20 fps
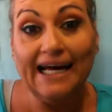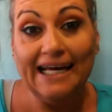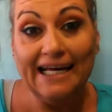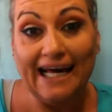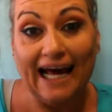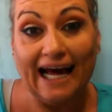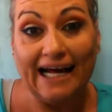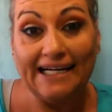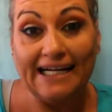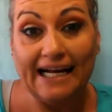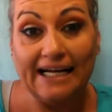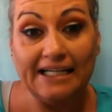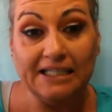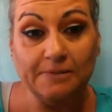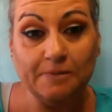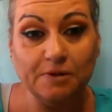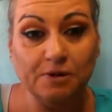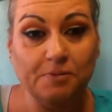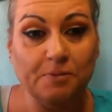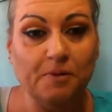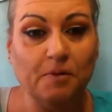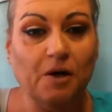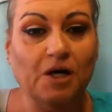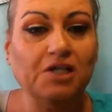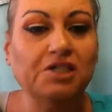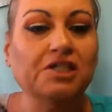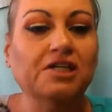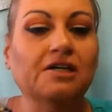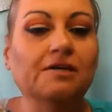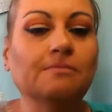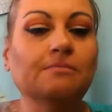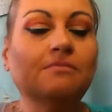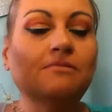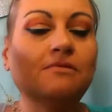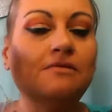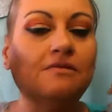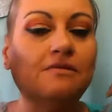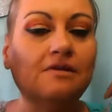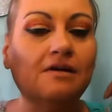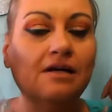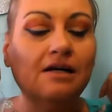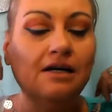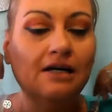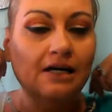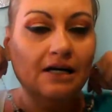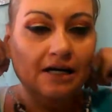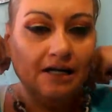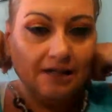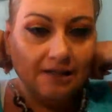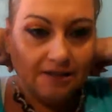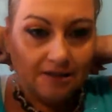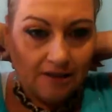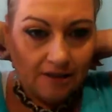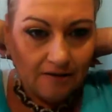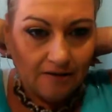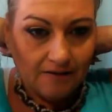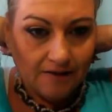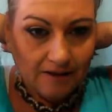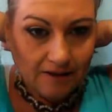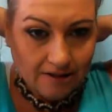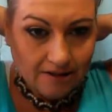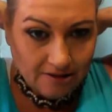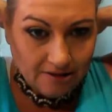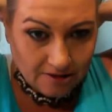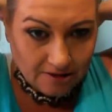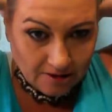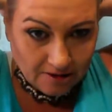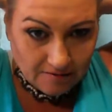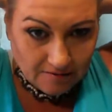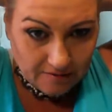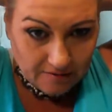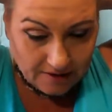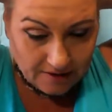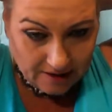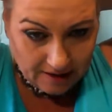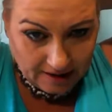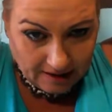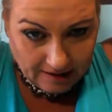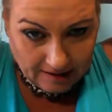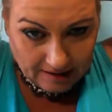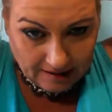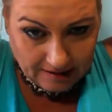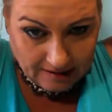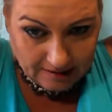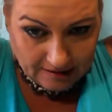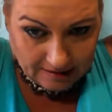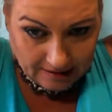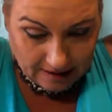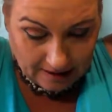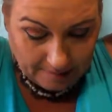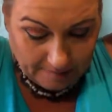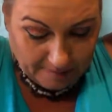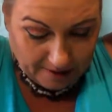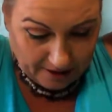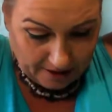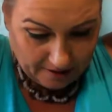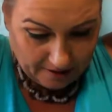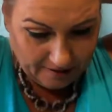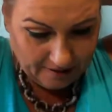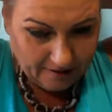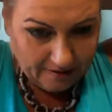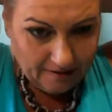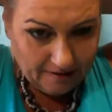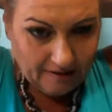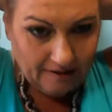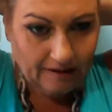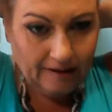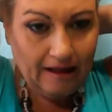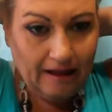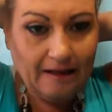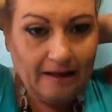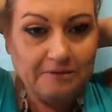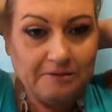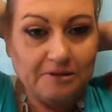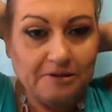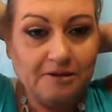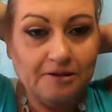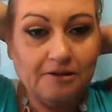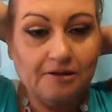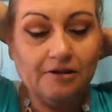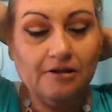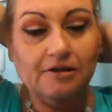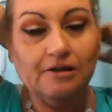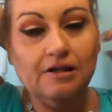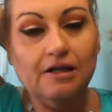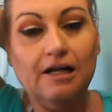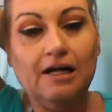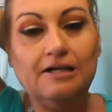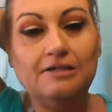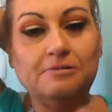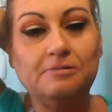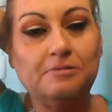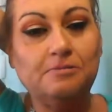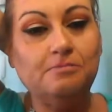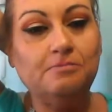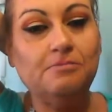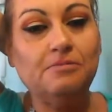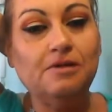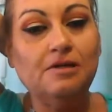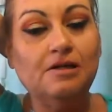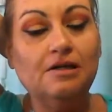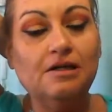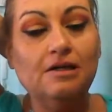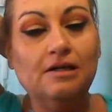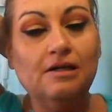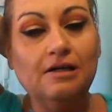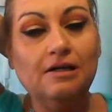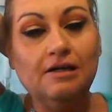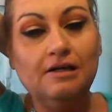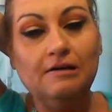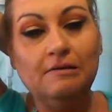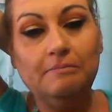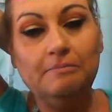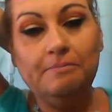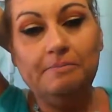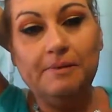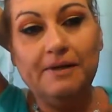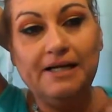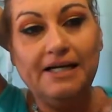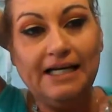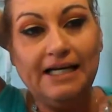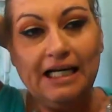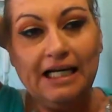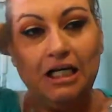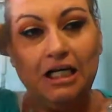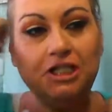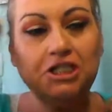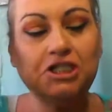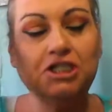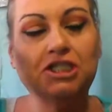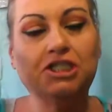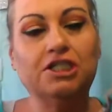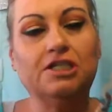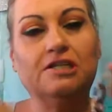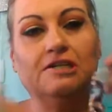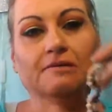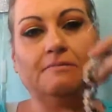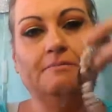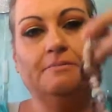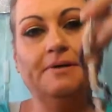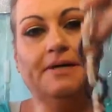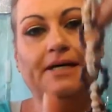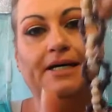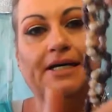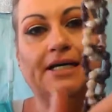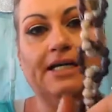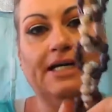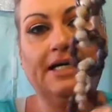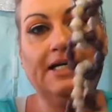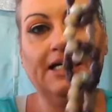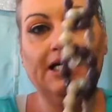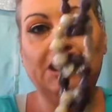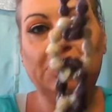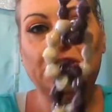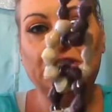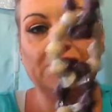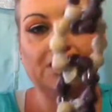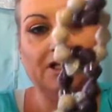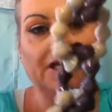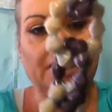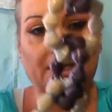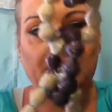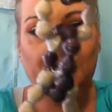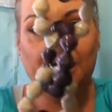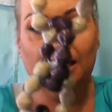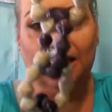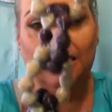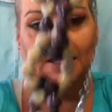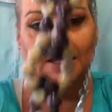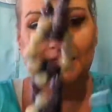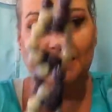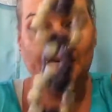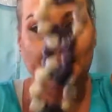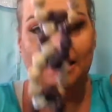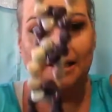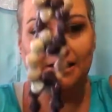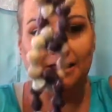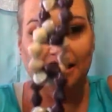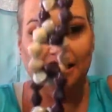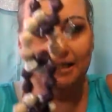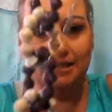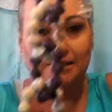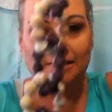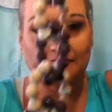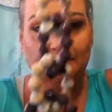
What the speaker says: Yeah, Daddy's supposed to be watching now. So this just fits like this. I'm not going to clasp them, but each bead and each link is hand done.